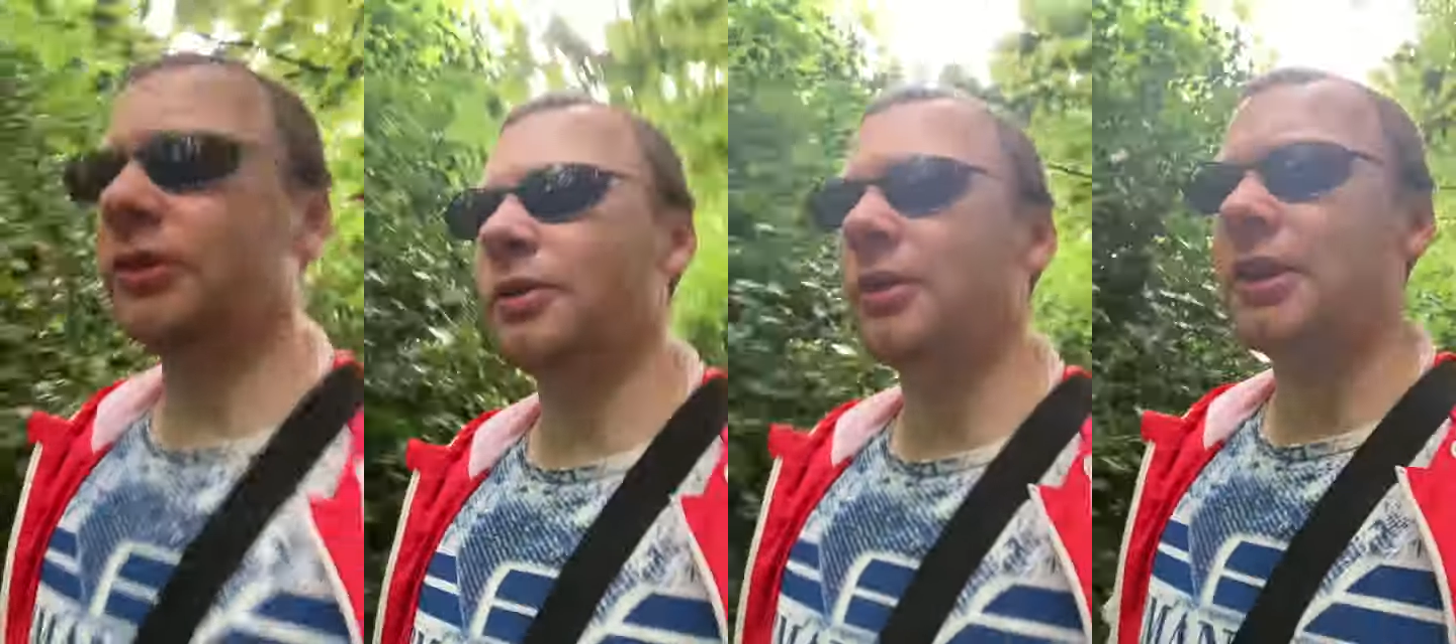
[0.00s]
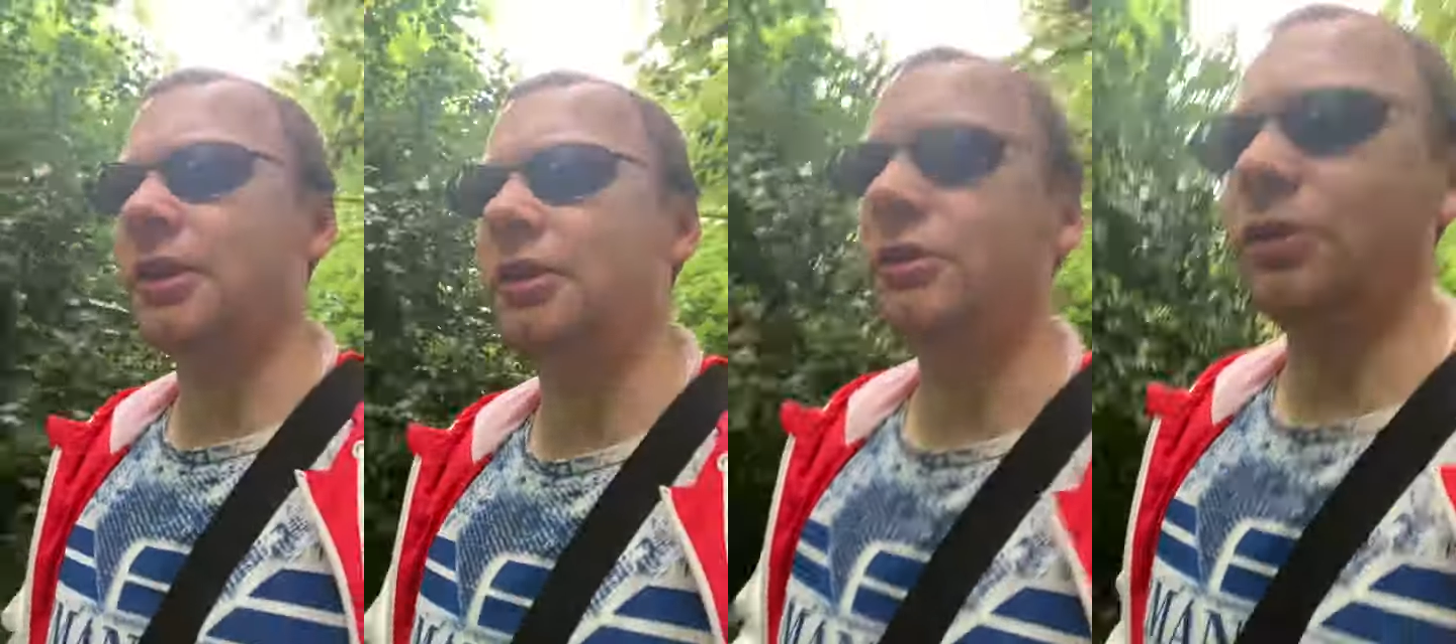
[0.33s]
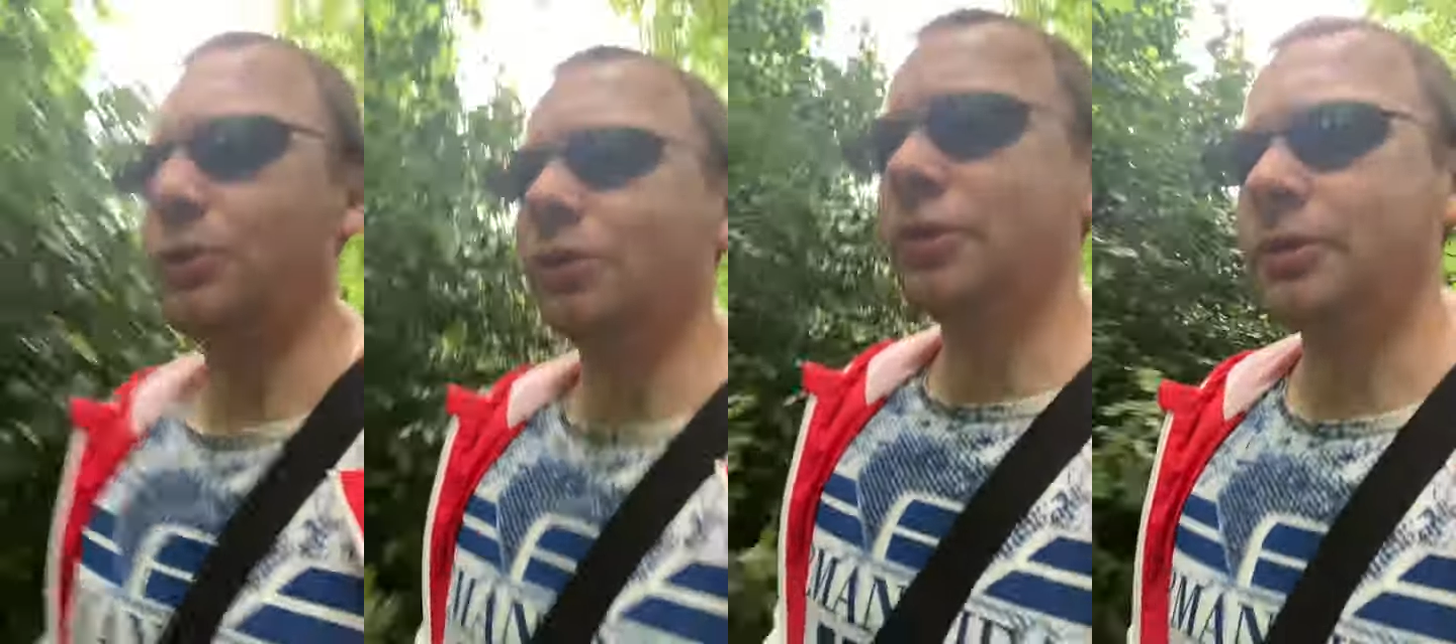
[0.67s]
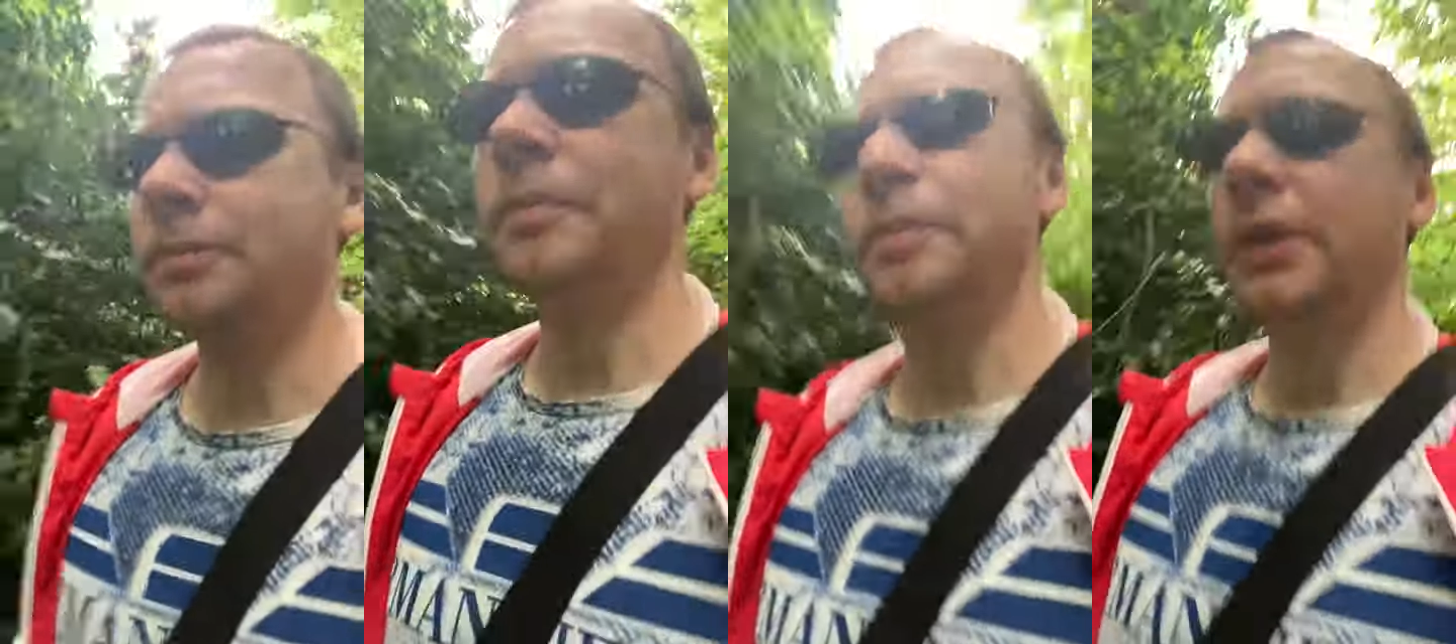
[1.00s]
the way they talk,
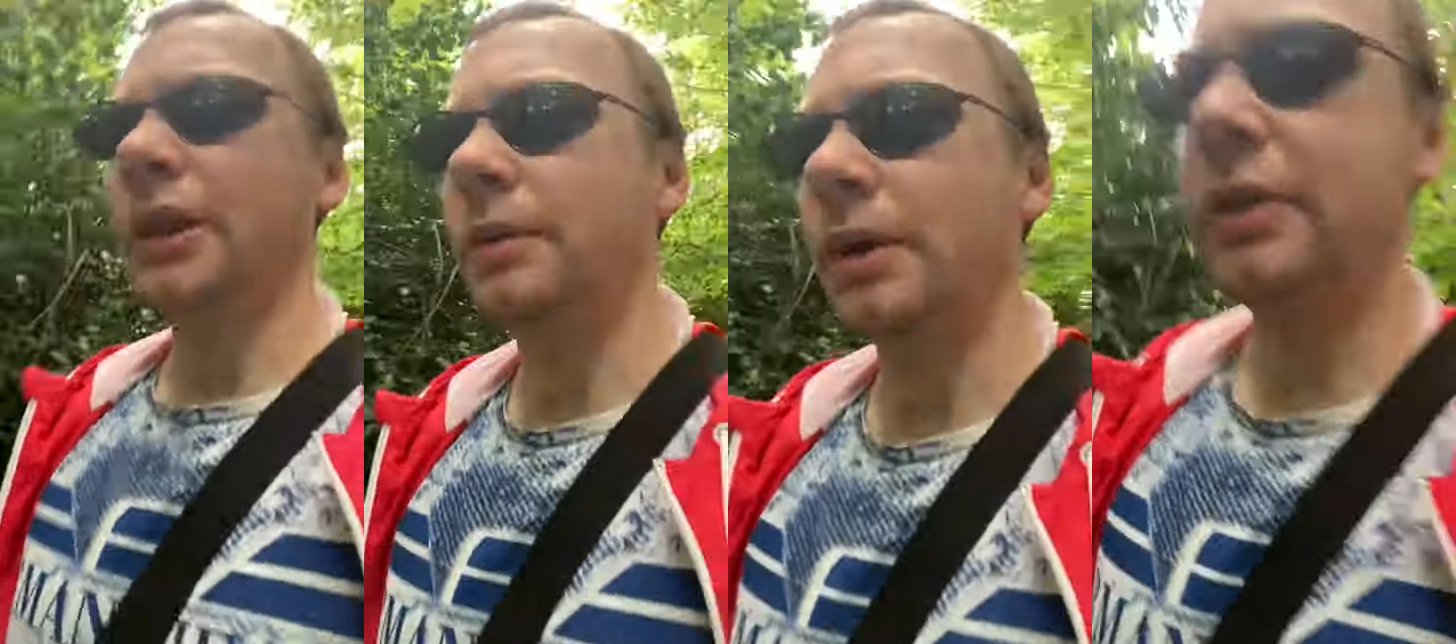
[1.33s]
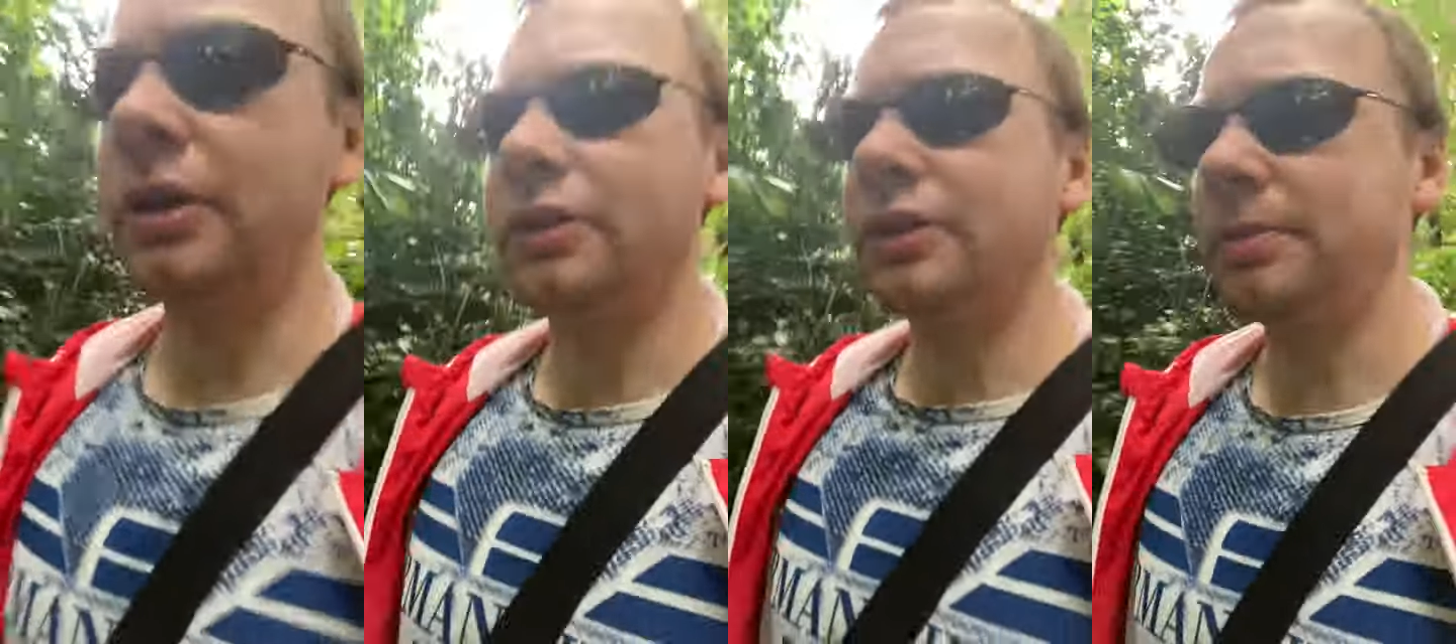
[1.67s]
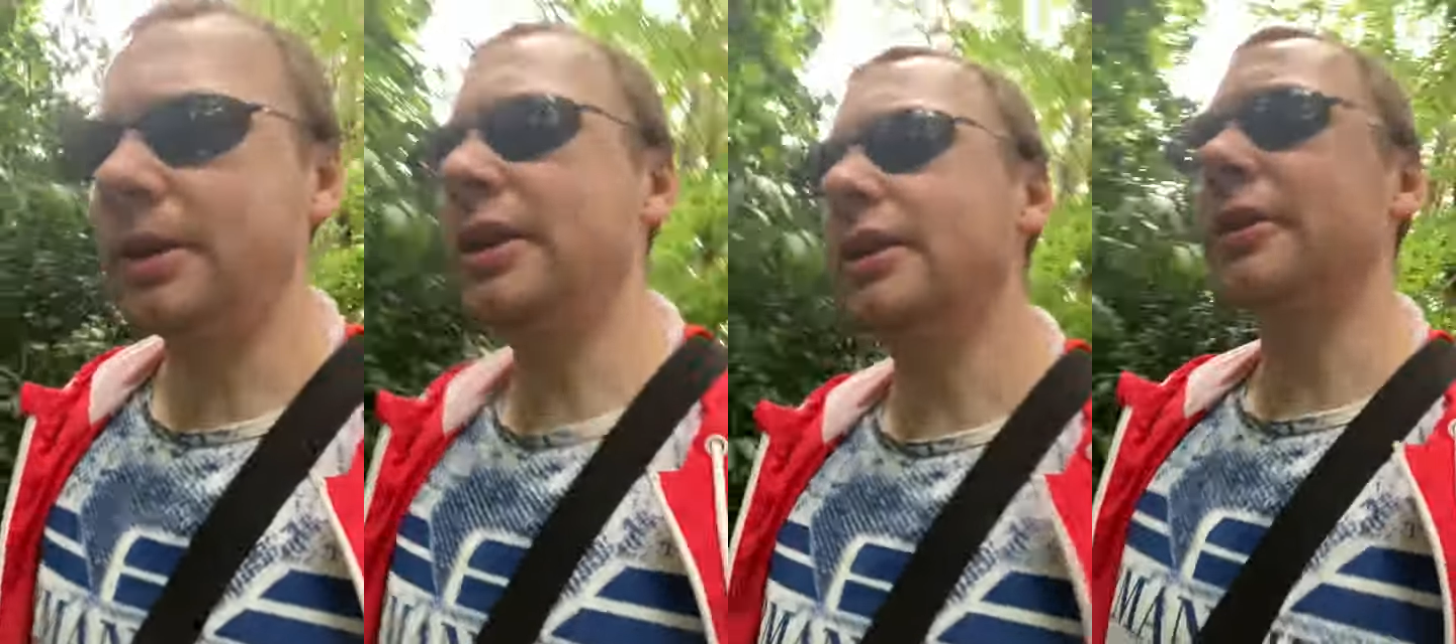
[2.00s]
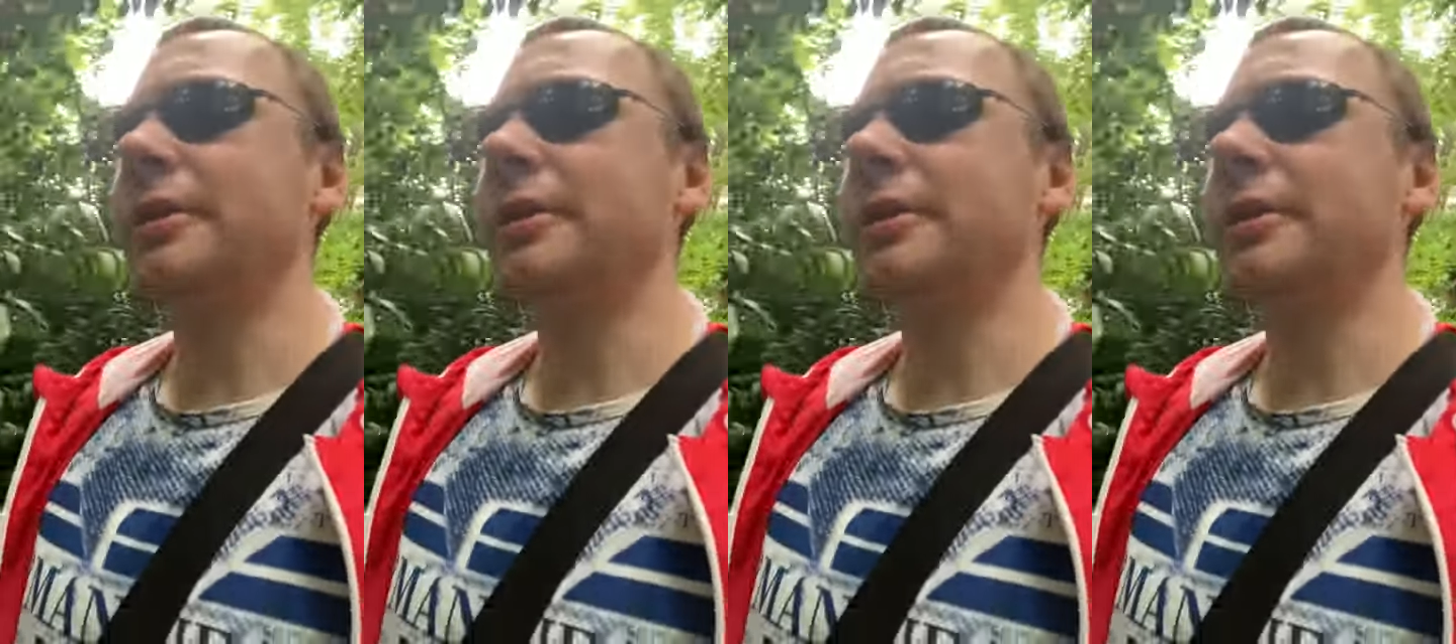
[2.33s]
the way they speak